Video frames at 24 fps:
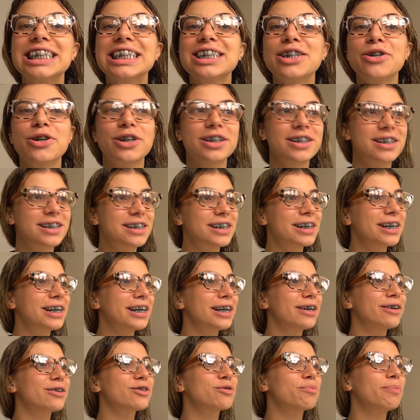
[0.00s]
You can
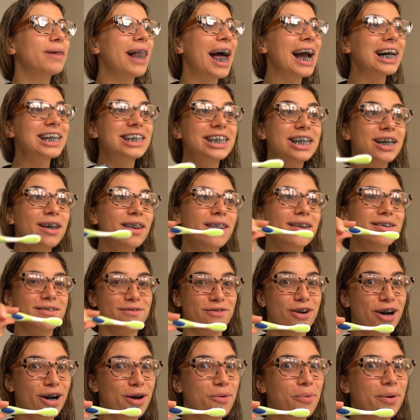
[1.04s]
see his black teeth,
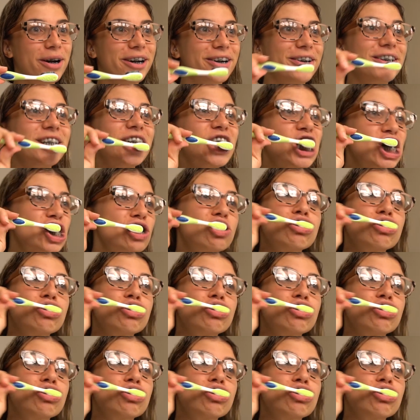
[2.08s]
very weird.